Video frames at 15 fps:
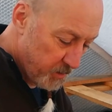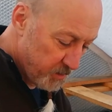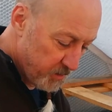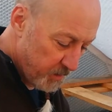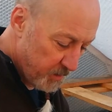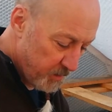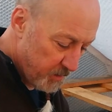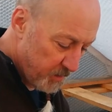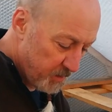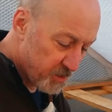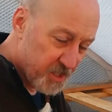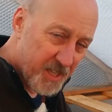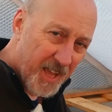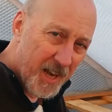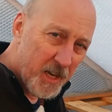Is it
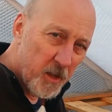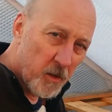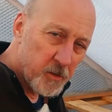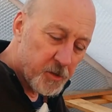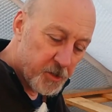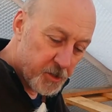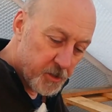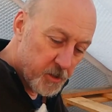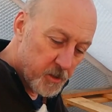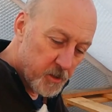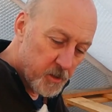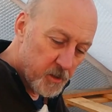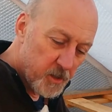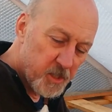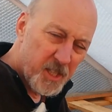escallions?
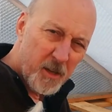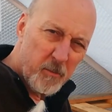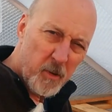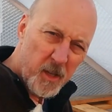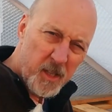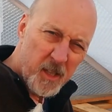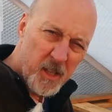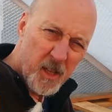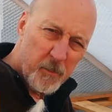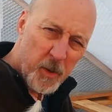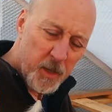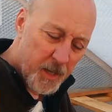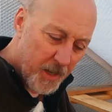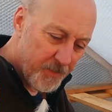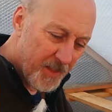Is that right? Am
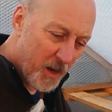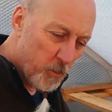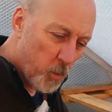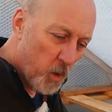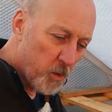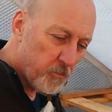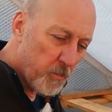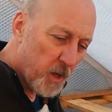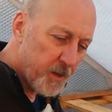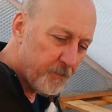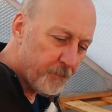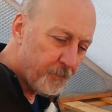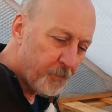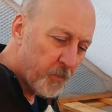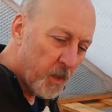I getting that word
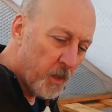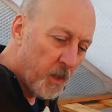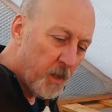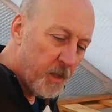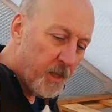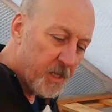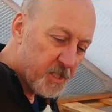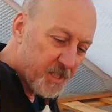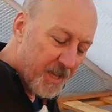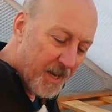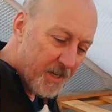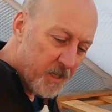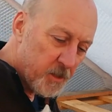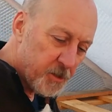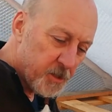right?
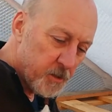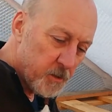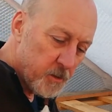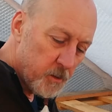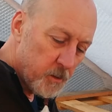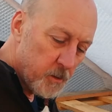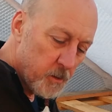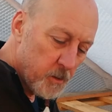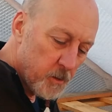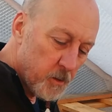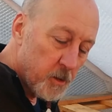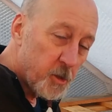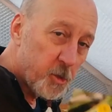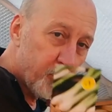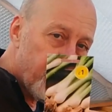Escallions?
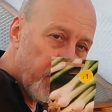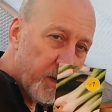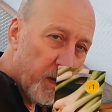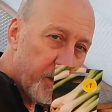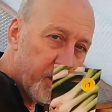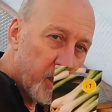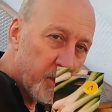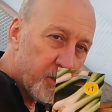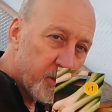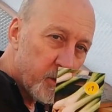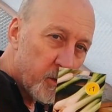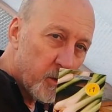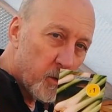Spring onions.